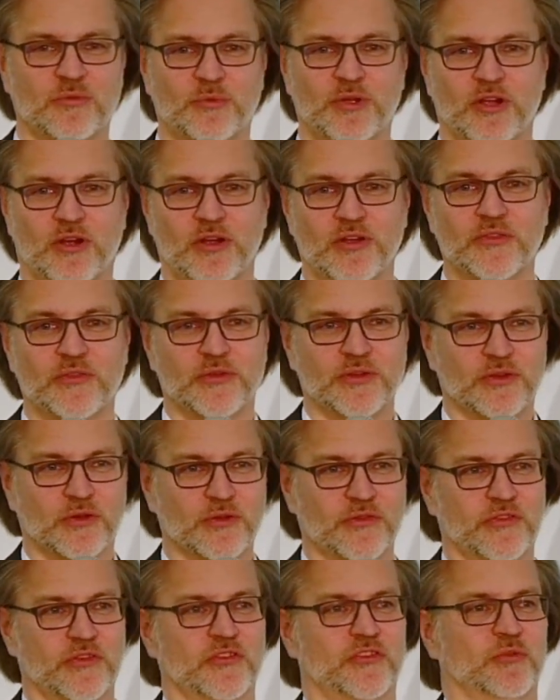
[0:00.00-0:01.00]
we are also a
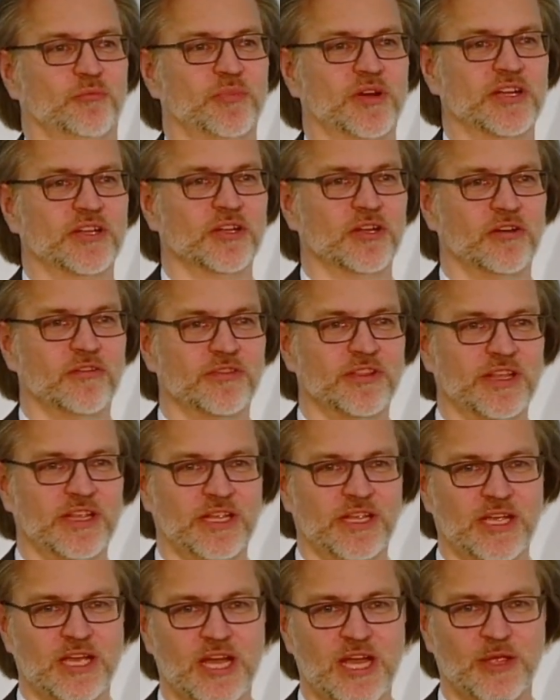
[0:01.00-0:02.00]
consortium partner of
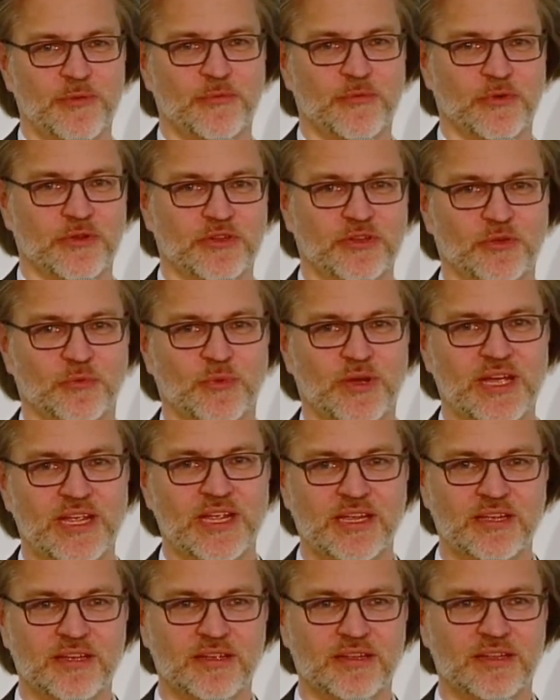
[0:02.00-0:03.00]
the
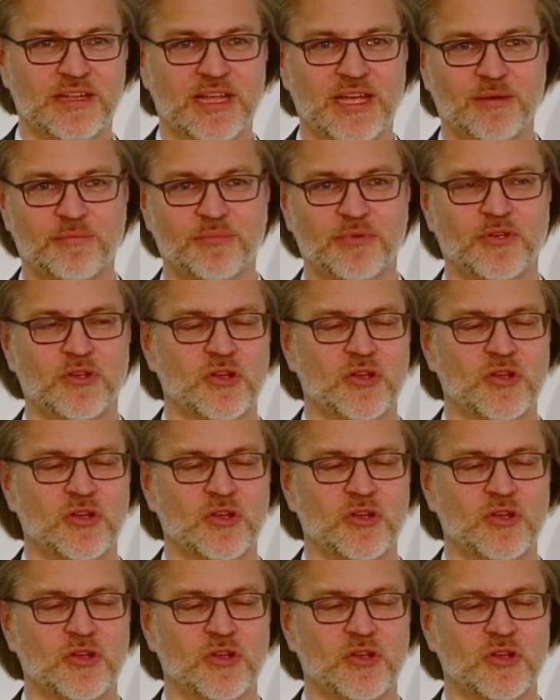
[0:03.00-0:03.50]
i14y lab.